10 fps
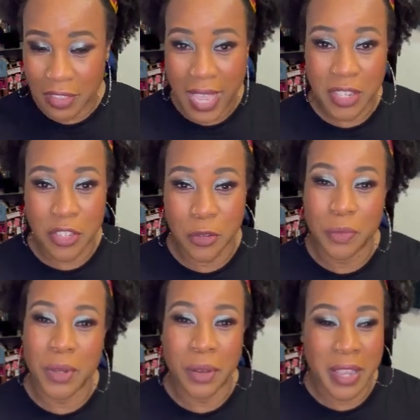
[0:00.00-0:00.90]
that too,
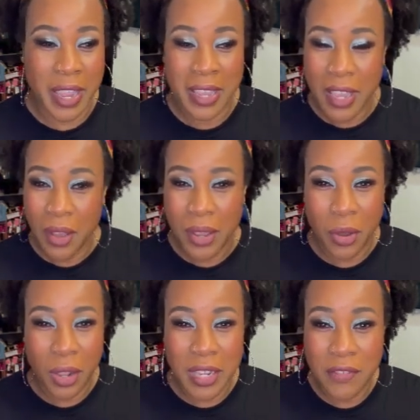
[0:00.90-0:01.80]
okay?
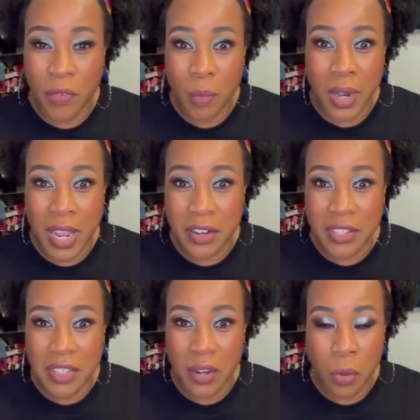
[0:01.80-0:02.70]
From what I
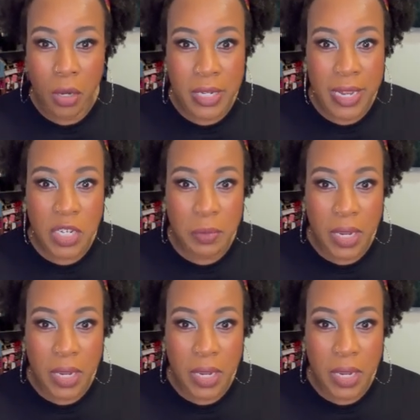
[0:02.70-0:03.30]
understand, all engagement